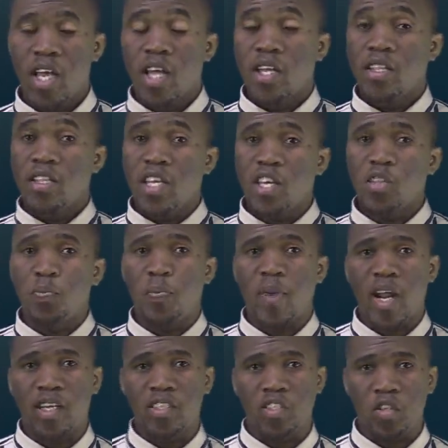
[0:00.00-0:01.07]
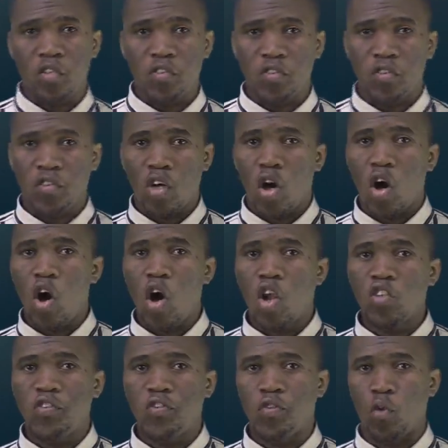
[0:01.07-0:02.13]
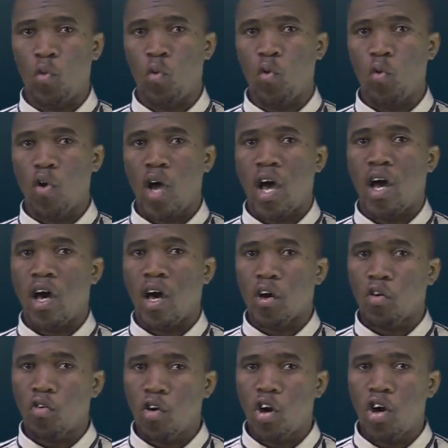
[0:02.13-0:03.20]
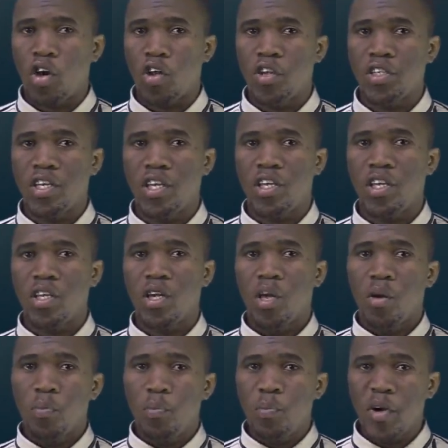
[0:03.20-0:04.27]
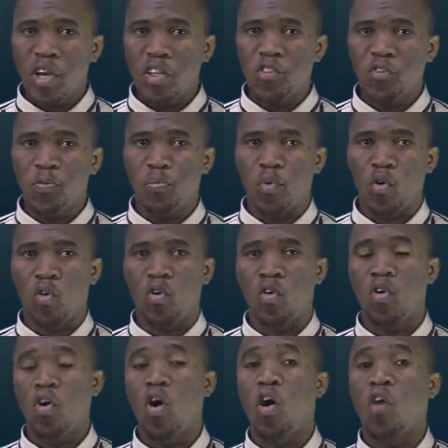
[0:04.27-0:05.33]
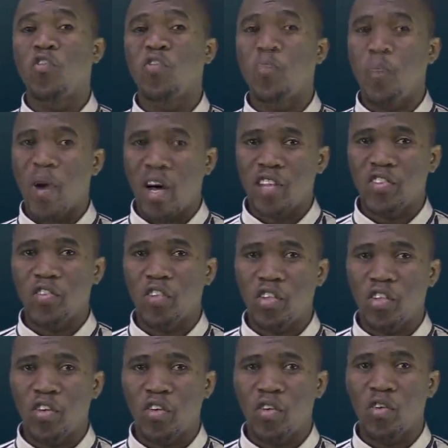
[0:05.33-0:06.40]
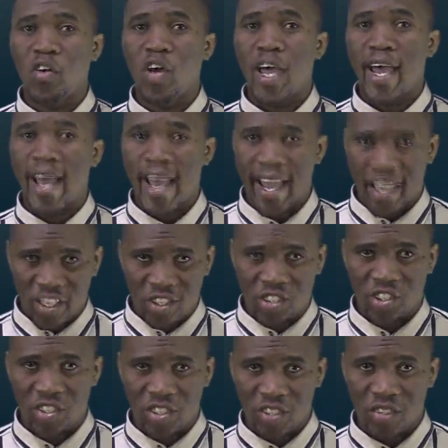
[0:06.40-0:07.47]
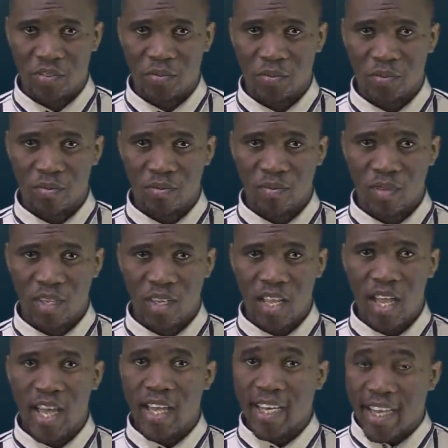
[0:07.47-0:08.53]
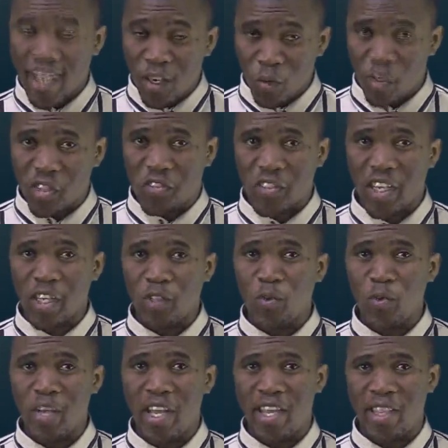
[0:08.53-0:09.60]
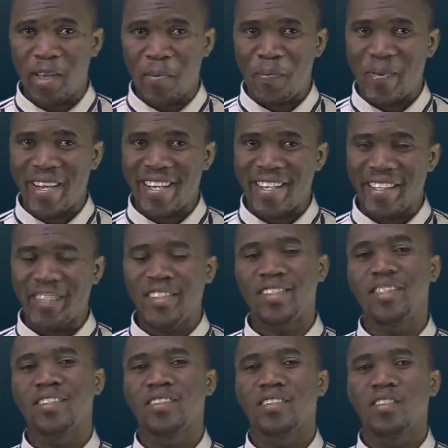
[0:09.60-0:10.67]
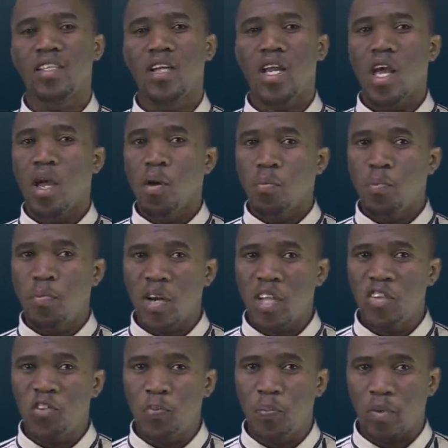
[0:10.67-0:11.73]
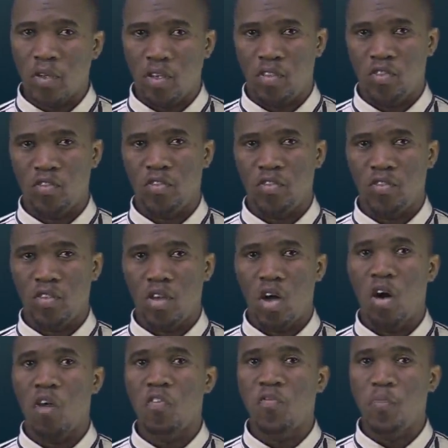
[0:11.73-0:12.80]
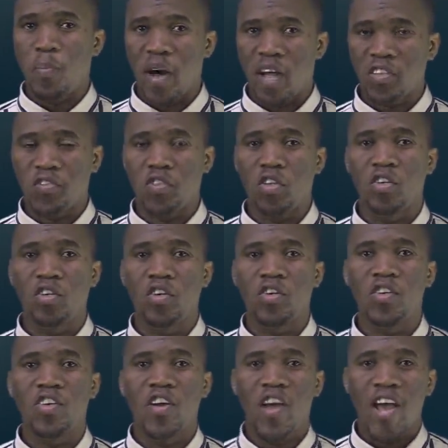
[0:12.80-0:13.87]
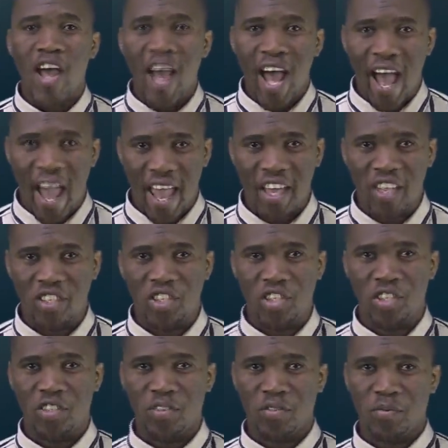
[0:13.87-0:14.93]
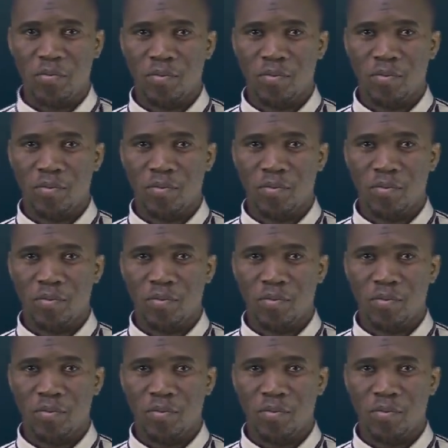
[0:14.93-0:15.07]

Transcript: These practices also are called the principle of personal hygiene. Can we say together, please? Principles of personal hygiene.